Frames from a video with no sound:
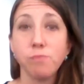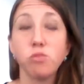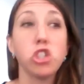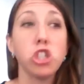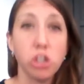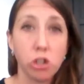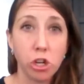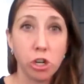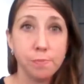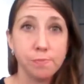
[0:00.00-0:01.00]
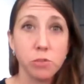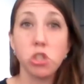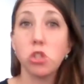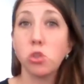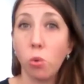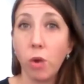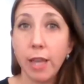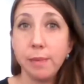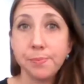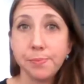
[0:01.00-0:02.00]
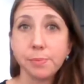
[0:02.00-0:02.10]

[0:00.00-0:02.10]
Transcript: sugar, soy.